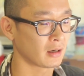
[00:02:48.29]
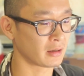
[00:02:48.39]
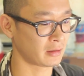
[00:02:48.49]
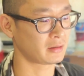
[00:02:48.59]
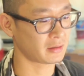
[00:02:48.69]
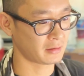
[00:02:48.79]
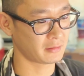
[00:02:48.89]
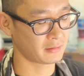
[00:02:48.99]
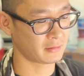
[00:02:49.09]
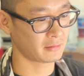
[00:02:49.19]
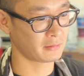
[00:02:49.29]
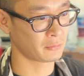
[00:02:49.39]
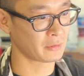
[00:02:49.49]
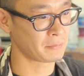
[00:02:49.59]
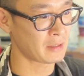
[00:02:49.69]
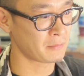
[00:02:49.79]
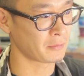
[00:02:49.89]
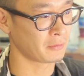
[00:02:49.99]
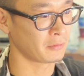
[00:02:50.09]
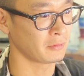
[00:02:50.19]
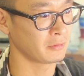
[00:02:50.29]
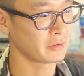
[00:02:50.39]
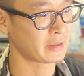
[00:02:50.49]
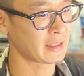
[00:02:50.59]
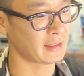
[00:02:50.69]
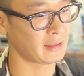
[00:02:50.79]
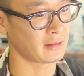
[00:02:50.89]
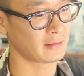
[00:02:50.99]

art when people look at it,